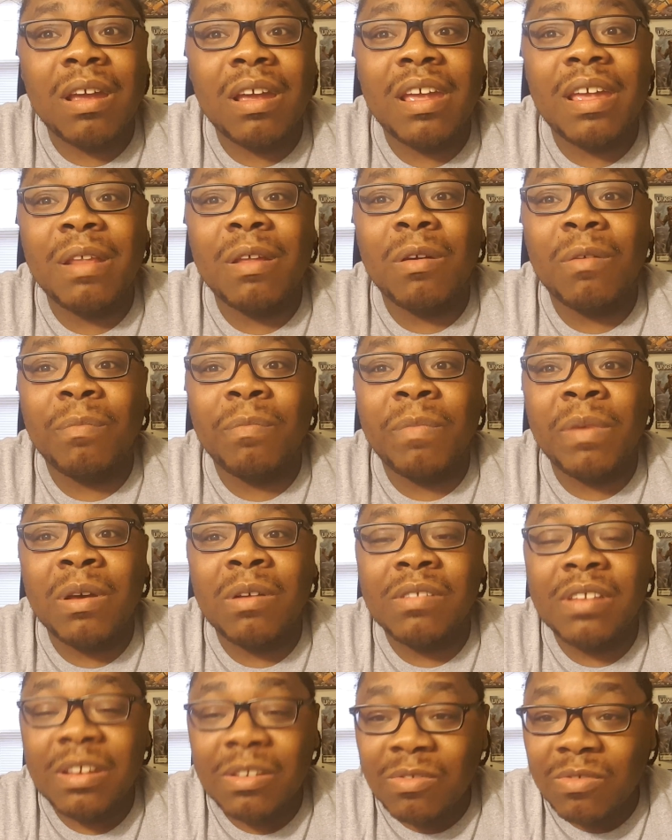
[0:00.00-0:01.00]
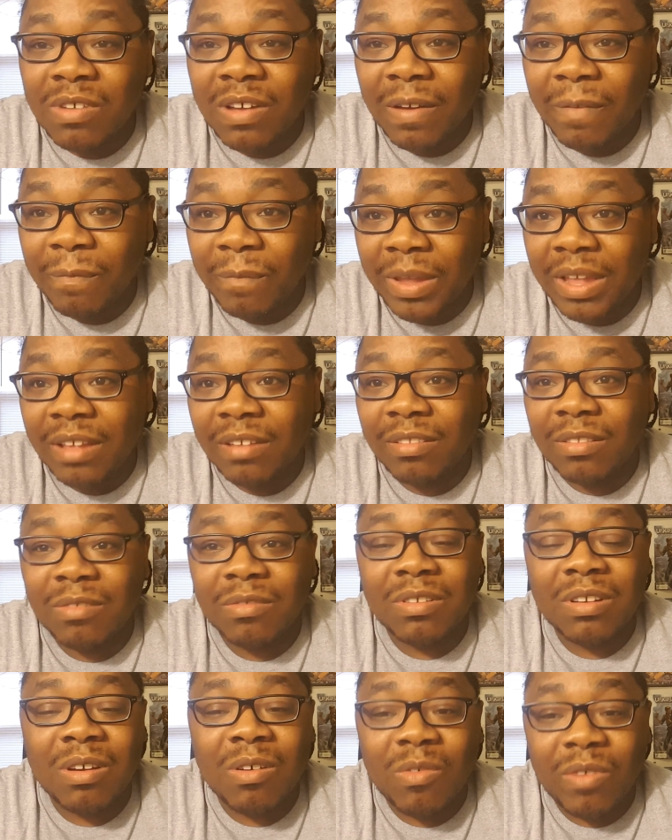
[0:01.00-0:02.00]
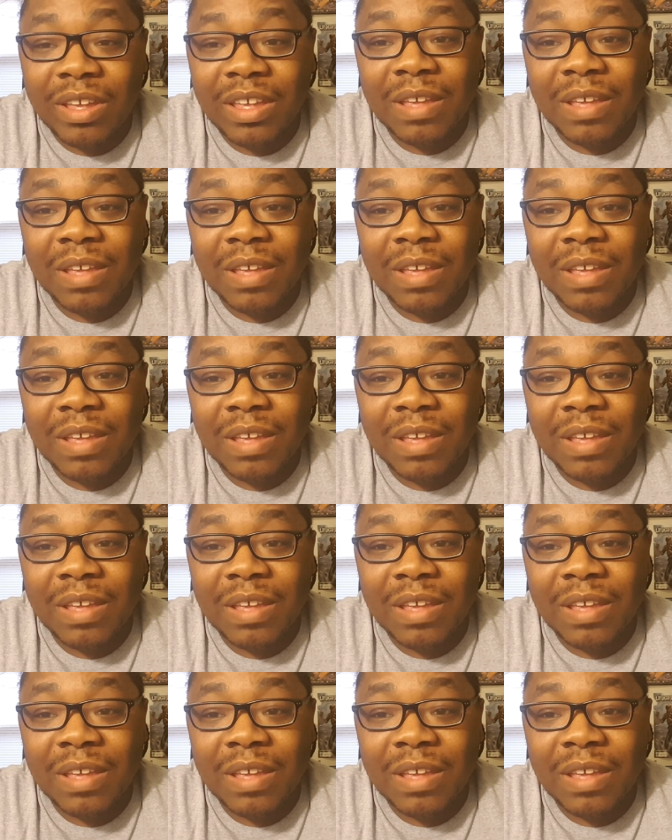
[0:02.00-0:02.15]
His ability to convince them to go